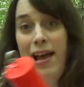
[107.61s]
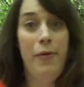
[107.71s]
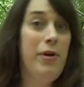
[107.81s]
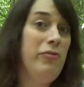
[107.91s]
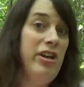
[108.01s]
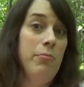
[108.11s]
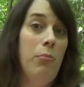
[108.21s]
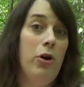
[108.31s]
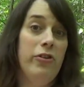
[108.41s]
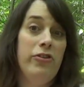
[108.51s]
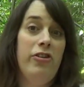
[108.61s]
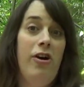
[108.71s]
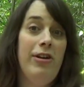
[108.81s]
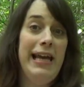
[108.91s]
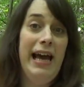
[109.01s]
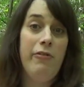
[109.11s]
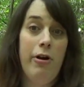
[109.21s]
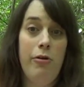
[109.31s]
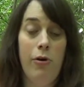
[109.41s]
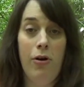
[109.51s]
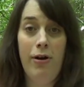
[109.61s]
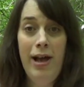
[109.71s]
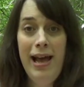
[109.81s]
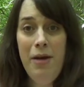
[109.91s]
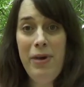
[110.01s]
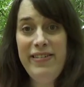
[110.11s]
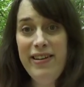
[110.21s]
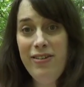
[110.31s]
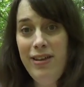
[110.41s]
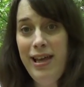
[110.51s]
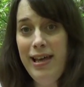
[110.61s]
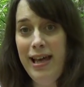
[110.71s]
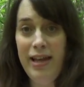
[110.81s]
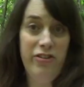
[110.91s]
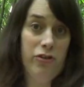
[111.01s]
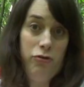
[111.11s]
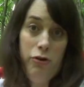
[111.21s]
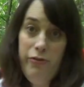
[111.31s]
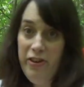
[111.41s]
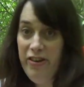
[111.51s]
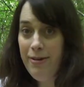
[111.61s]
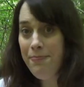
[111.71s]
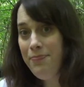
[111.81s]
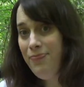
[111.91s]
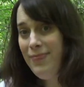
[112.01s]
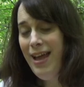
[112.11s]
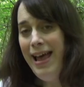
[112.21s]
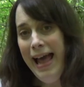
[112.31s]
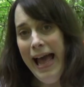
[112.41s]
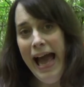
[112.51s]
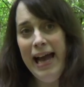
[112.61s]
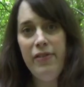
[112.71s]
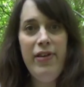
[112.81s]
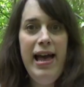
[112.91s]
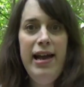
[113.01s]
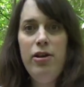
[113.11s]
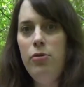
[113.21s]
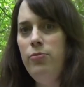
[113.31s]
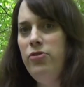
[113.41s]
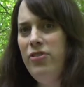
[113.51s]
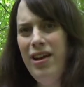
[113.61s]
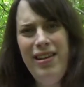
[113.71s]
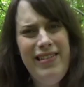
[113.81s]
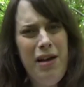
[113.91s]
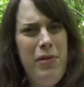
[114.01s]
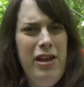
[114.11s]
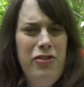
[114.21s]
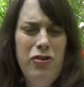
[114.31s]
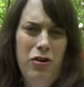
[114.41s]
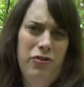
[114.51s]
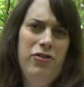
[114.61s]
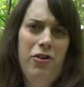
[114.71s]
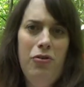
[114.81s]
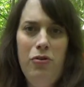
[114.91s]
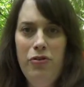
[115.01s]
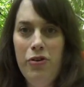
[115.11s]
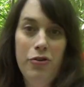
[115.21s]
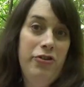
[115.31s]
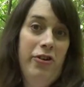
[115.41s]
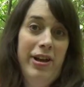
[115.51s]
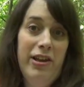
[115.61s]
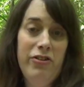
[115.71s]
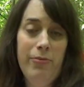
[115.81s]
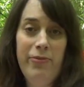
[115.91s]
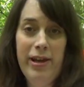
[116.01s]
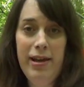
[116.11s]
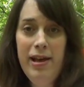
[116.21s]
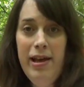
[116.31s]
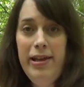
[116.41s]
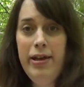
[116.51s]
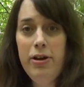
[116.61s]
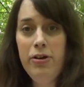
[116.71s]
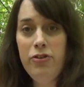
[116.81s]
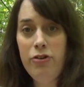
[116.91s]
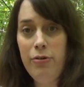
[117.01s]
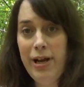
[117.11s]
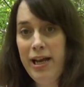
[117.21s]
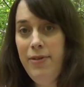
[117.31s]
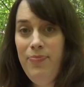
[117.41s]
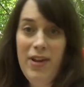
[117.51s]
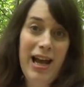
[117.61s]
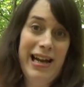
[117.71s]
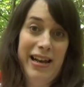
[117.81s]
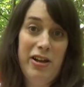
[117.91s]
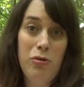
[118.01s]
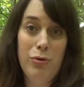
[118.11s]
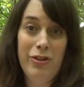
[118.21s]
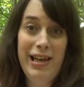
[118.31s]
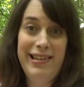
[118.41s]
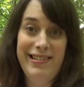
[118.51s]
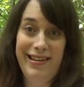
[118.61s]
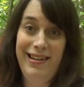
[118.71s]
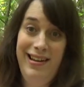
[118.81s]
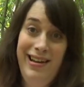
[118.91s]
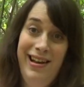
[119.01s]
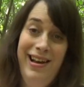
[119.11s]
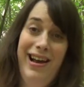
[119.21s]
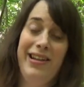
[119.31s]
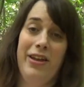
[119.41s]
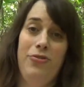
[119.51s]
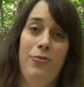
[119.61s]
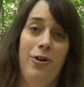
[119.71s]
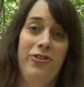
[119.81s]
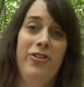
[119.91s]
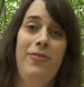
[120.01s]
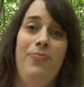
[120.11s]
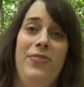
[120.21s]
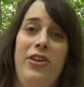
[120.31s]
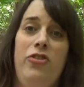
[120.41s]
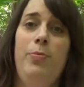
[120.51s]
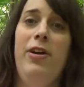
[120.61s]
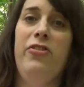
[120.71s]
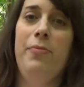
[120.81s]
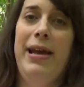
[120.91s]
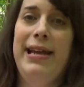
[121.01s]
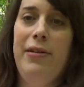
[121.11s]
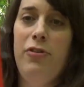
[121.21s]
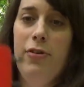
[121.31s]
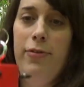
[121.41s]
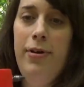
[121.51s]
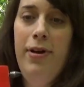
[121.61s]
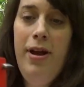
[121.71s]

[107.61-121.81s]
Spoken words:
Have you ever seen a modern target arrow? Basically it's a screw fitting, and if the head comes damaged or dulled or stuck in something, you can unscrew it and add a new one later. And that's what these spikes are made out of.